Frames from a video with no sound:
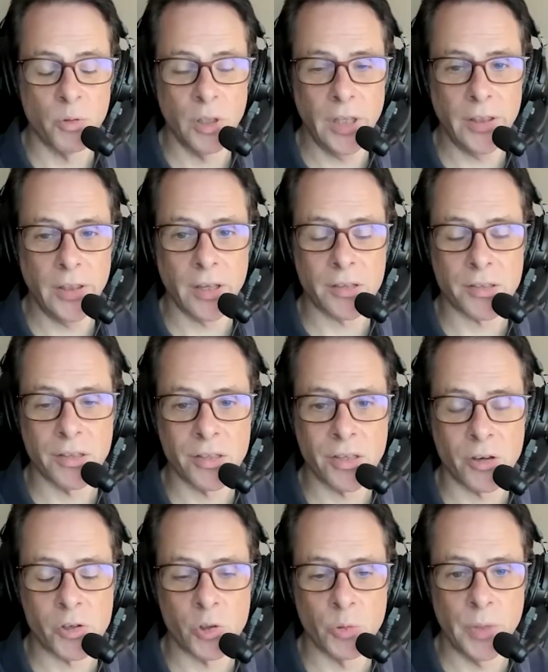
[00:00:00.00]
really thanks to
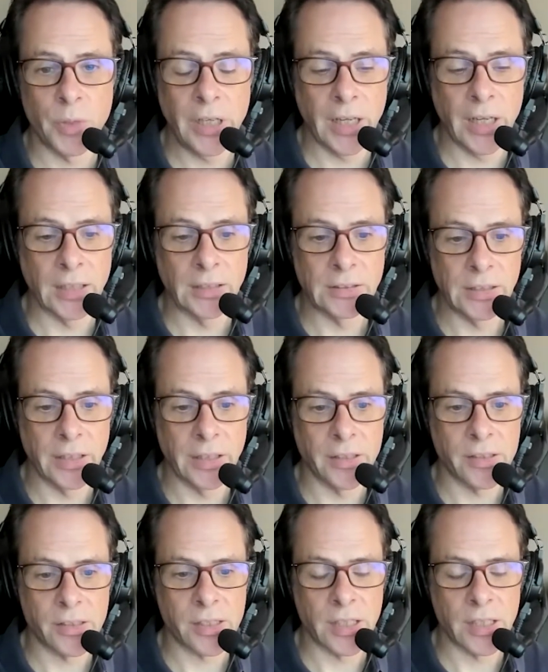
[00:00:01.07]
social media, and
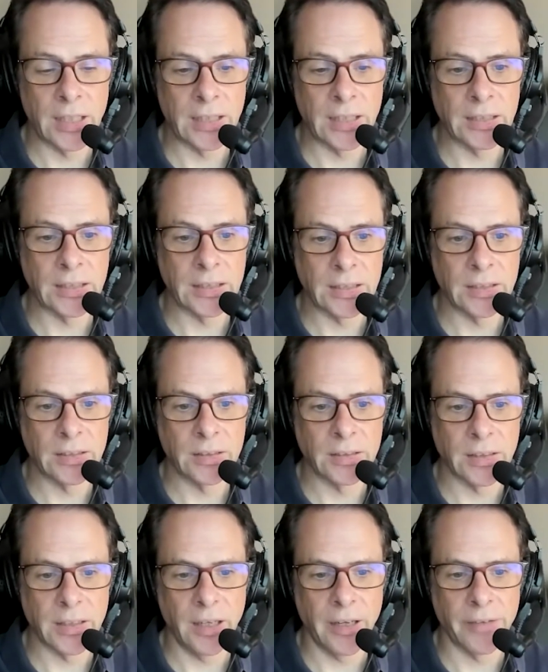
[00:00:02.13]
it's I've
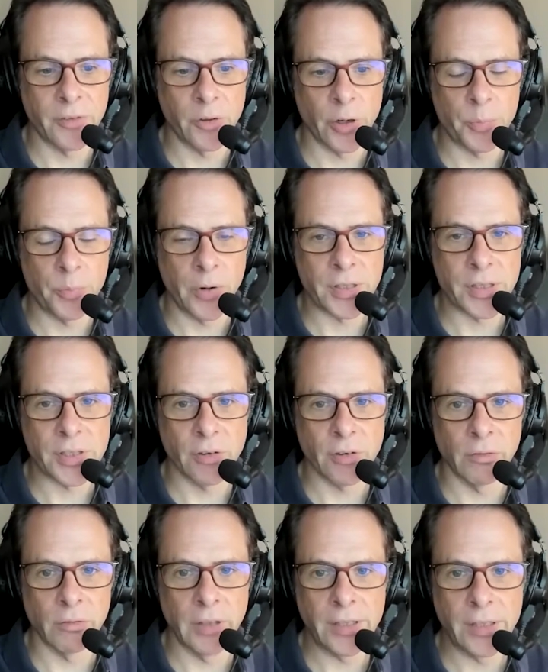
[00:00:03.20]
got a presence
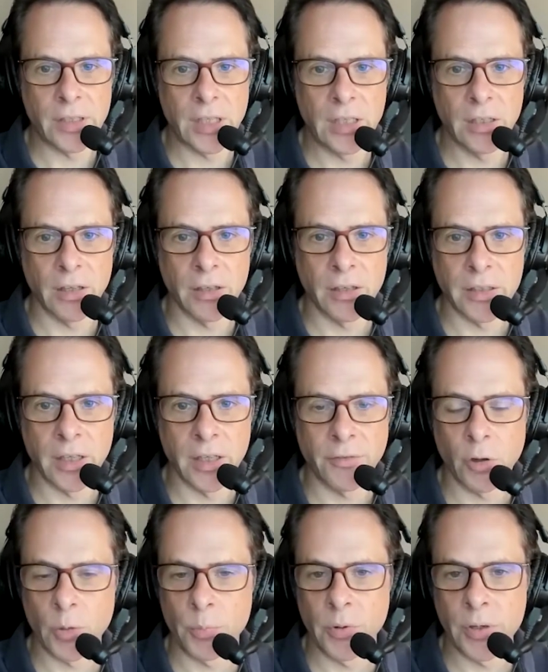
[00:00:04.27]
on LinkedIn and I've
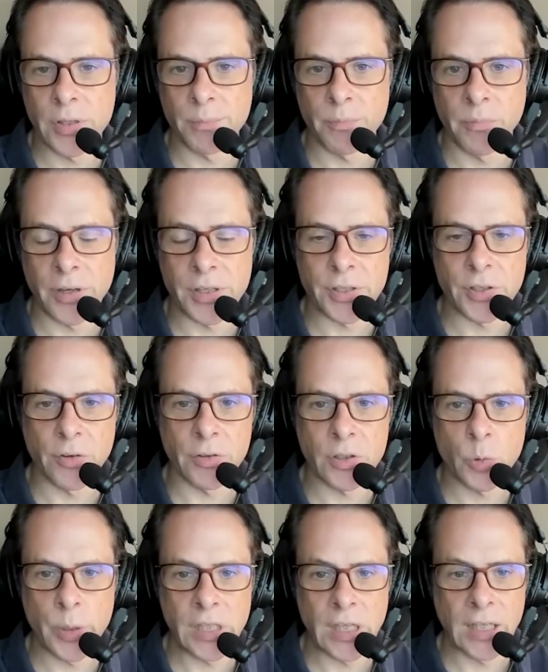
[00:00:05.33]
got a presence on
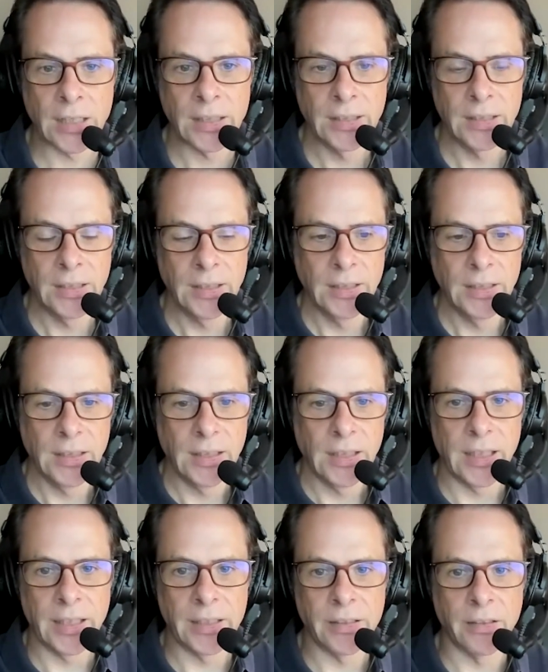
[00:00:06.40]
Twitter,
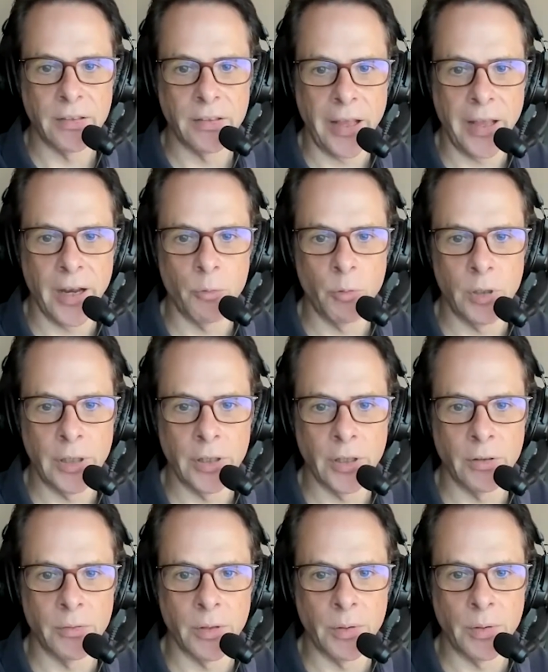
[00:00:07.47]
and they are really
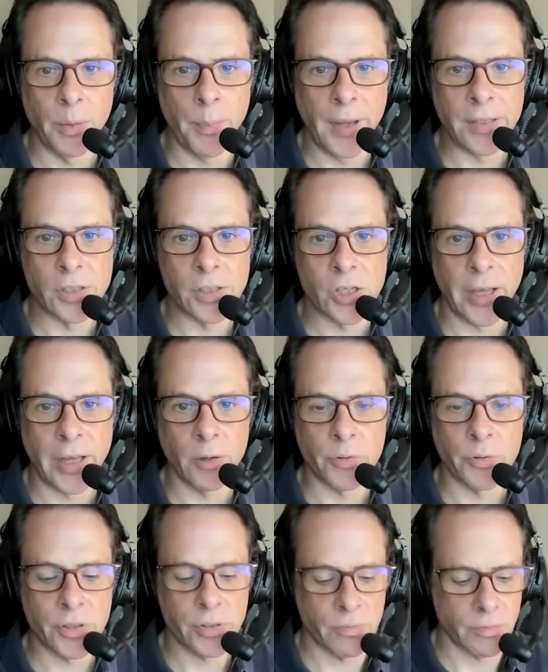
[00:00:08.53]
the main
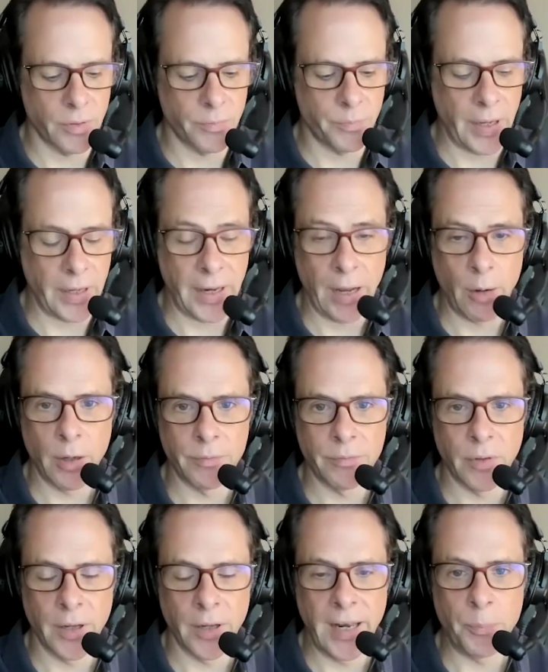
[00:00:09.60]
channels about how
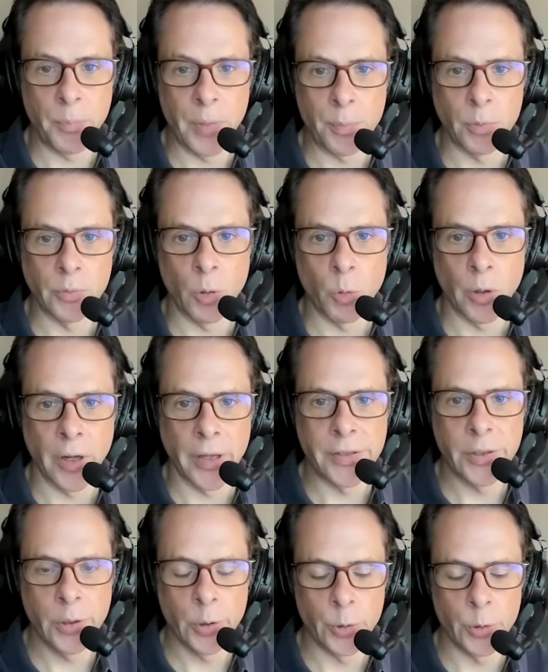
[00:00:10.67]
I let people know what I
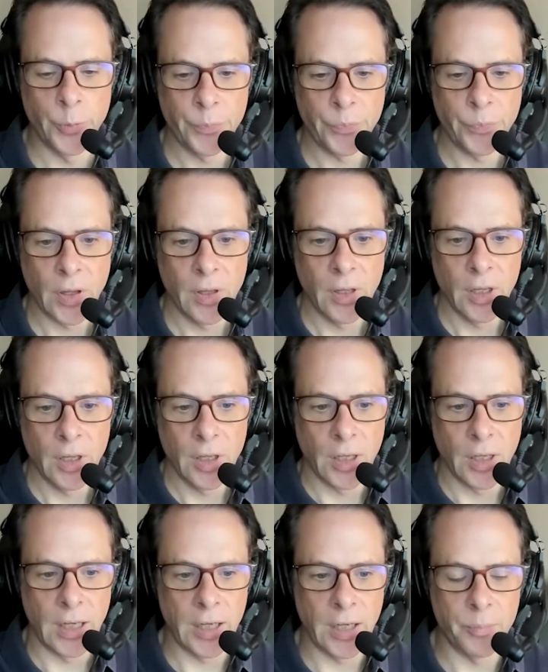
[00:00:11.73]
do.
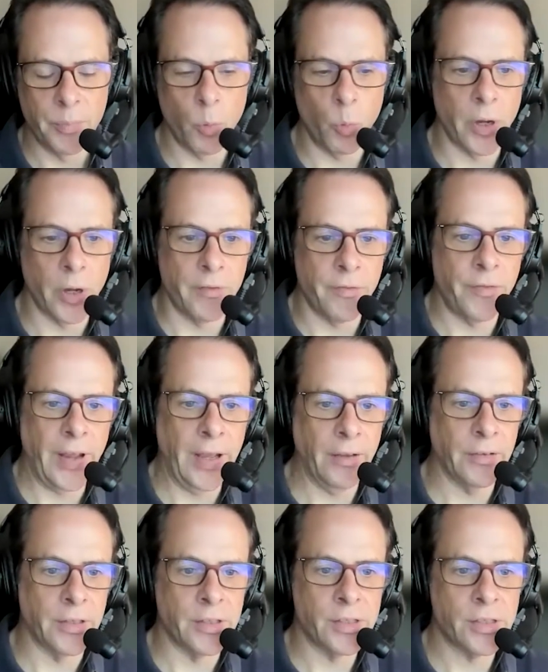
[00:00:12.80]
But what I've
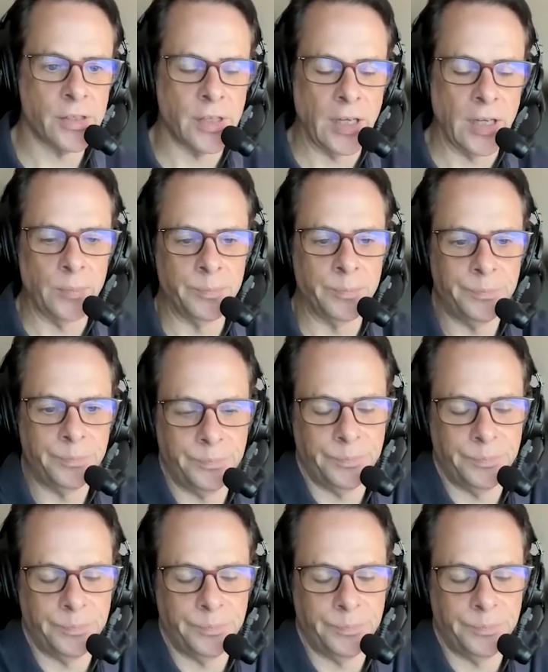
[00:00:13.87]
found is on